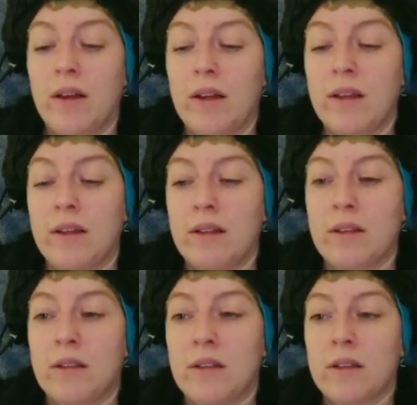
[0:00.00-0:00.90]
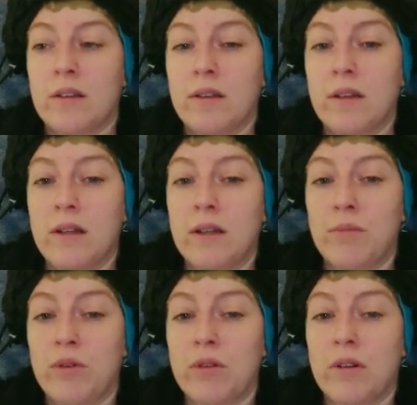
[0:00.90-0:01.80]
And I
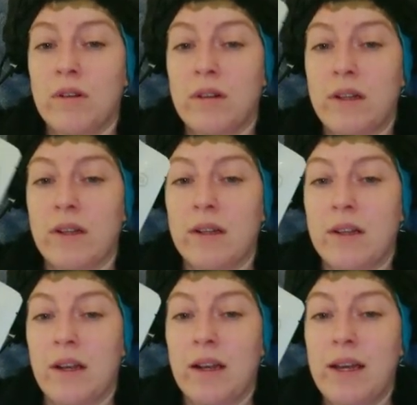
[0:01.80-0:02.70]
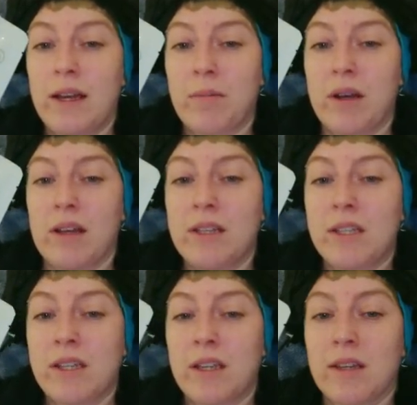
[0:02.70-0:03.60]
put on a leg
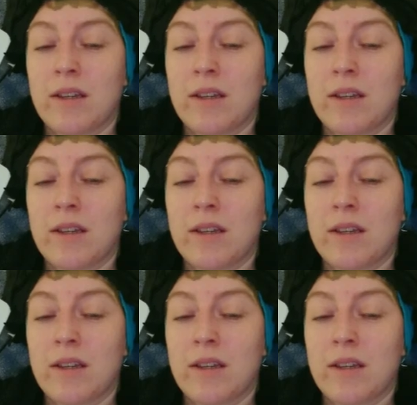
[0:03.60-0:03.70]
mask,